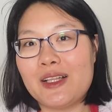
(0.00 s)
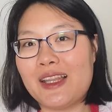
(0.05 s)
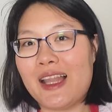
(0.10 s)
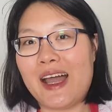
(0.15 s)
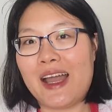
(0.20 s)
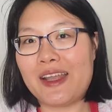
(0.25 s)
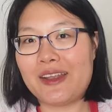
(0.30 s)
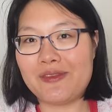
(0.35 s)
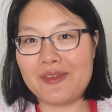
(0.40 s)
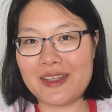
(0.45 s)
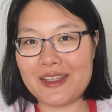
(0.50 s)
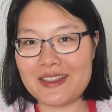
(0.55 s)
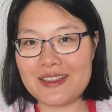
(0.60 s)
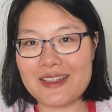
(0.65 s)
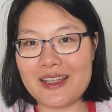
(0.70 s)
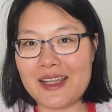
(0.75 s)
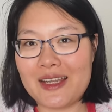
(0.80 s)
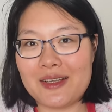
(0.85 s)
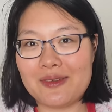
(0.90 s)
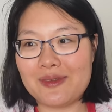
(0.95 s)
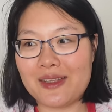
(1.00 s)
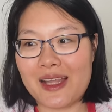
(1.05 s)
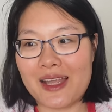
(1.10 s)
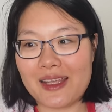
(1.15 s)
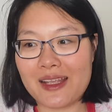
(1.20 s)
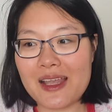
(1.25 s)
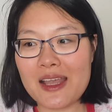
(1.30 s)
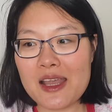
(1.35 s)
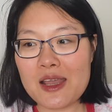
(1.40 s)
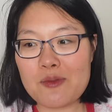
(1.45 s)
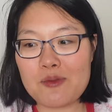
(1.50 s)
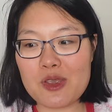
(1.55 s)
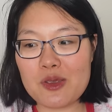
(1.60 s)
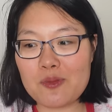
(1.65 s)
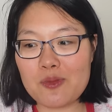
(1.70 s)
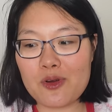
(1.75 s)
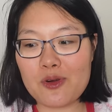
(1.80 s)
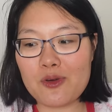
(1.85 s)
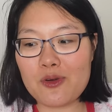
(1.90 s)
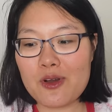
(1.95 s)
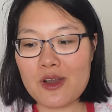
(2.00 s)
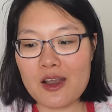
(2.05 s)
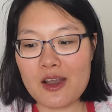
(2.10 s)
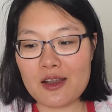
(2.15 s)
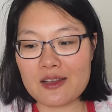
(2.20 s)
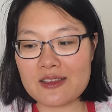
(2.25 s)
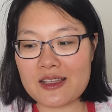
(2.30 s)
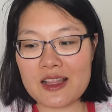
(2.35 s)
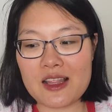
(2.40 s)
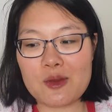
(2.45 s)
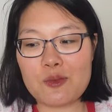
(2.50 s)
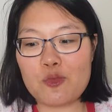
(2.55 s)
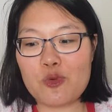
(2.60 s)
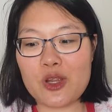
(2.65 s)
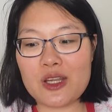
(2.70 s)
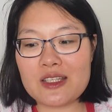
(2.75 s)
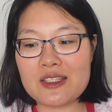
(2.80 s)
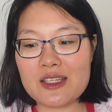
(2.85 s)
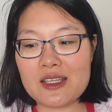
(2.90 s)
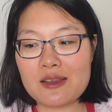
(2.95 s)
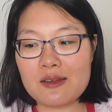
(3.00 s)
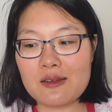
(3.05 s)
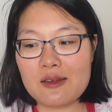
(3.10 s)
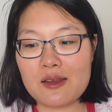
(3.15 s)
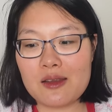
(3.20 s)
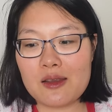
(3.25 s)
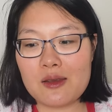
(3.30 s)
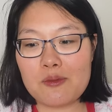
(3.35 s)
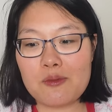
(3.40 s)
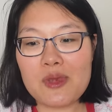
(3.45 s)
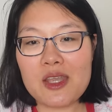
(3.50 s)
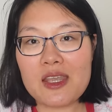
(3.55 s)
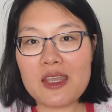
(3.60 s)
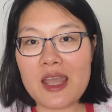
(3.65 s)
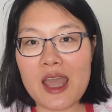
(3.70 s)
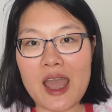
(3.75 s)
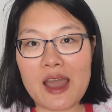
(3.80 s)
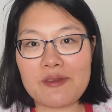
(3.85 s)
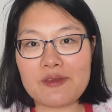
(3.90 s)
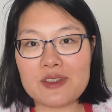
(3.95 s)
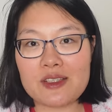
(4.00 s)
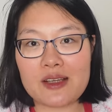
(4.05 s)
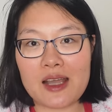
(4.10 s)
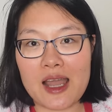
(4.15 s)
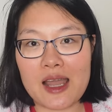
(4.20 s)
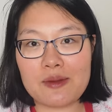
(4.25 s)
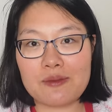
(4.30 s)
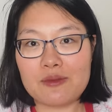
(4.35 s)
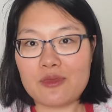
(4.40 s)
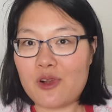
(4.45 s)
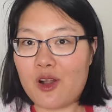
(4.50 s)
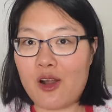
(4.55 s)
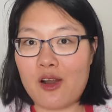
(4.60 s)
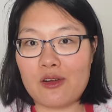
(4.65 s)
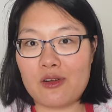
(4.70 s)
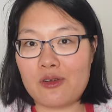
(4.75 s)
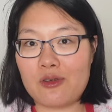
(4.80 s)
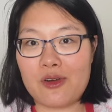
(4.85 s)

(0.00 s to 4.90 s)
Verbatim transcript: alive instead of like people celebrating me after I'm gone